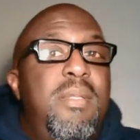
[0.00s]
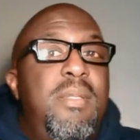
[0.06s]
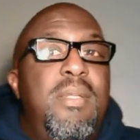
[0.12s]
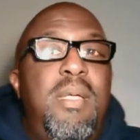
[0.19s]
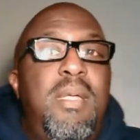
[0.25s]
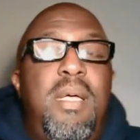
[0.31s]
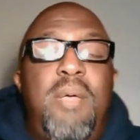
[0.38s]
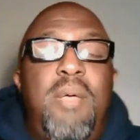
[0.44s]

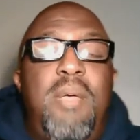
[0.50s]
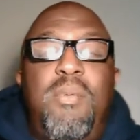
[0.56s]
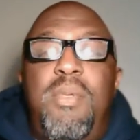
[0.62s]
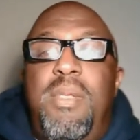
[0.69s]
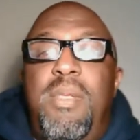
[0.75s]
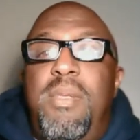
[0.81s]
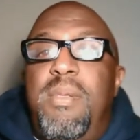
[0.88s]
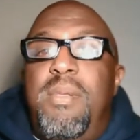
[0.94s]

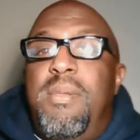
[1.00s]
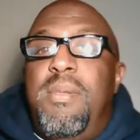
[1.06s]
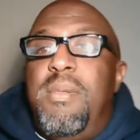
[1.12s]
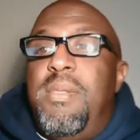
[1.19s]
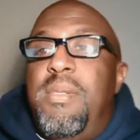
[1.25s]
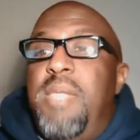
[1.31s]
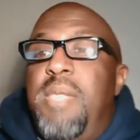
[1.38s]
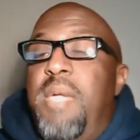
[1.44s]
when
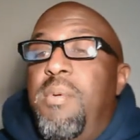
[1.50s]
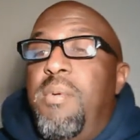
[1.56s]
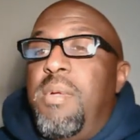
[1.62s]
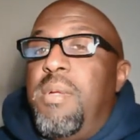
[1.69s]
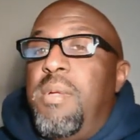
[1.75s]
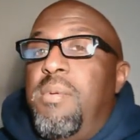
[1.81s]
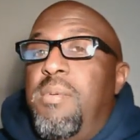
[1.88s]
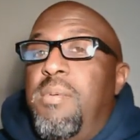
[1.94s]
they
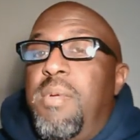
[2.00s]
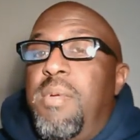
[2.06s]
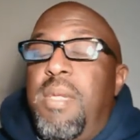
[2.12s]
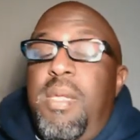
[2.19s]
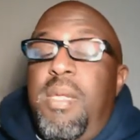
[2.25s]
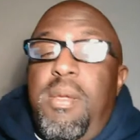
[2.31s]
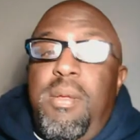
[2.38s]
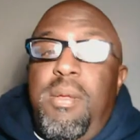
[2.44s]
were
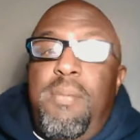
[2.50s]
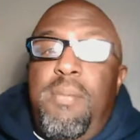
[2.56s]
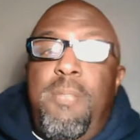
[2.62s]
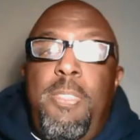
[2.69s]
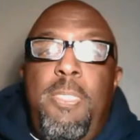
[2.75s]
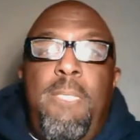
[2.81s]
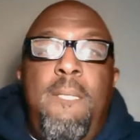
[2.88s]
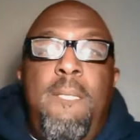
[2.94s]
here.
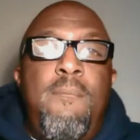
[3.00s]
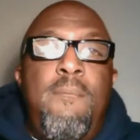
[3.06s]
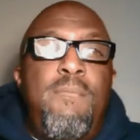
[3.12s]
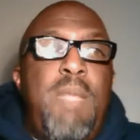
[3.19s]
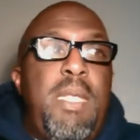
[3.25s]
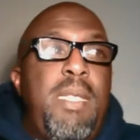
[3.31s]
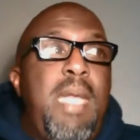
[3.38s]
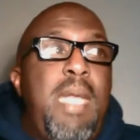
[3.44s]

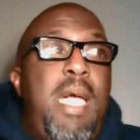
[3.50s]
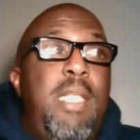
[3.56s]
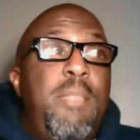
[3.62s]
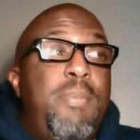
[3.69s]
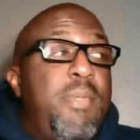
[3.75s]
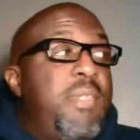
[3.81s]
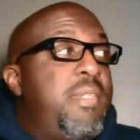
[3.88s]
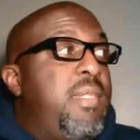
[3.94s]
That
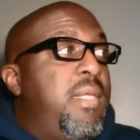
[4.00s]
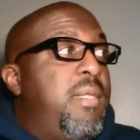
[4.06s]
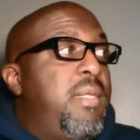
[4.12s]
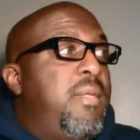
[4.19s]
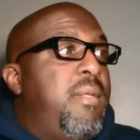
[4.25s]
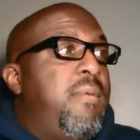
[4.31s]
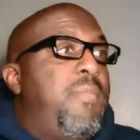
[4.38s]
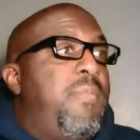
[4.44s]
90%
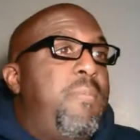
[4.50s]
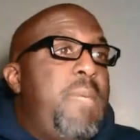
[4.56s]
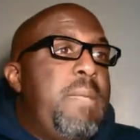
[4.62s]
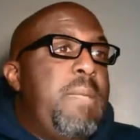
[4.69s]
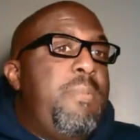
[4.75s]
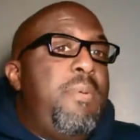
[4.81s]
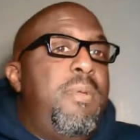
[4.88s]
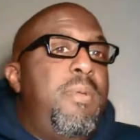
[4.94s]
of the
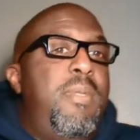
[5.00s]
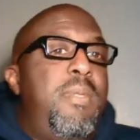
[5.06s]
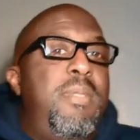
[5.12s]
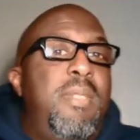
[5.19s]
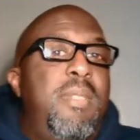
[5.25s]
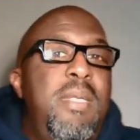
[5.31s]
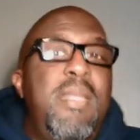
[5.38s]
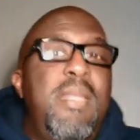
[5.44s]
people,
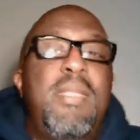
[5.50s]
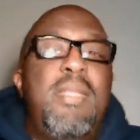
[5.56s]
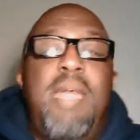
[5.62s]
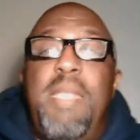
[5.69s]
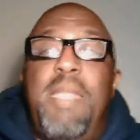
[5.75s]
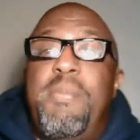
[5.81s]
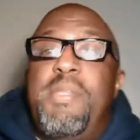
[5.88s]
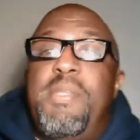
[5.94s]

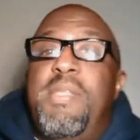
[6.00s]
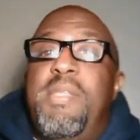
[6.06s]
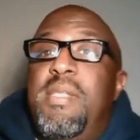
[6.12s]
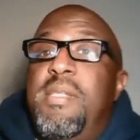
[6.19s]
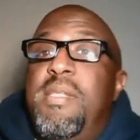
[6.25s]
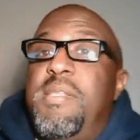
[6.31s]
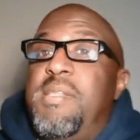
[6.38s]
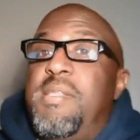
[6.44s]
90%
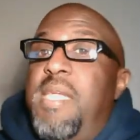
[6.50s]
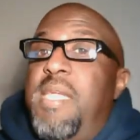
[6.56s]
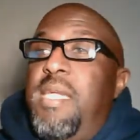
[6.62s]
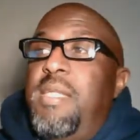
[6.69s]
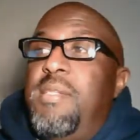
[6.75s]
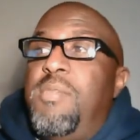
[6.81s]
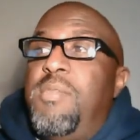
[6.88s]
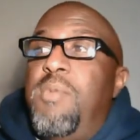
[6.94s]
of the
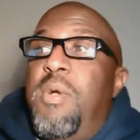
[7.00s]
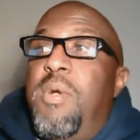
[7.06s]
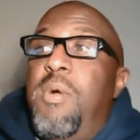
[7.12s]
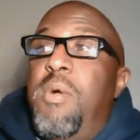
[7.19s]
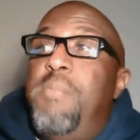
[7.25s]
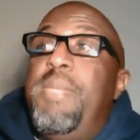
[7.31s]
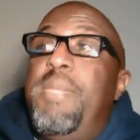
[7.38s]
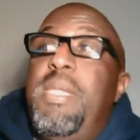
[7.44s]
saints were
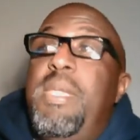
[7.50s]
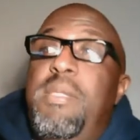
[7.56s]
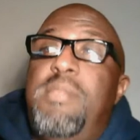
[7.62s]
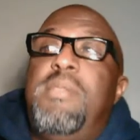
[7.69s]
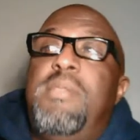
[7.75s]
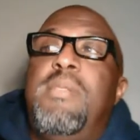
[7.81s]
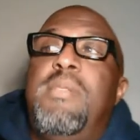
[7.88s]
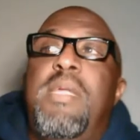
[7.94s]

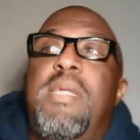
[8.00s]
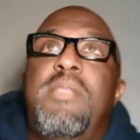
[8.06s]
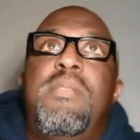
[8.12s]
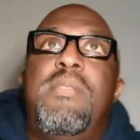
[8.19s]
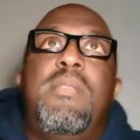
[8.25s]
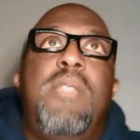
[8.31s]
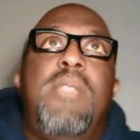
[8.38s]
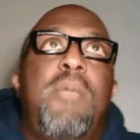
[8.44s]
obese. That's
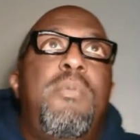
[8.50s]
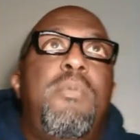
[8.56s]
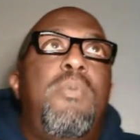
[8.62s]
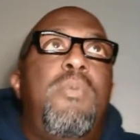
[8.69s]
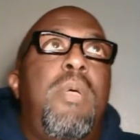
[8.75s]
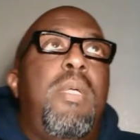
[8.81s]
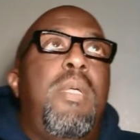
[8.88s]
number one.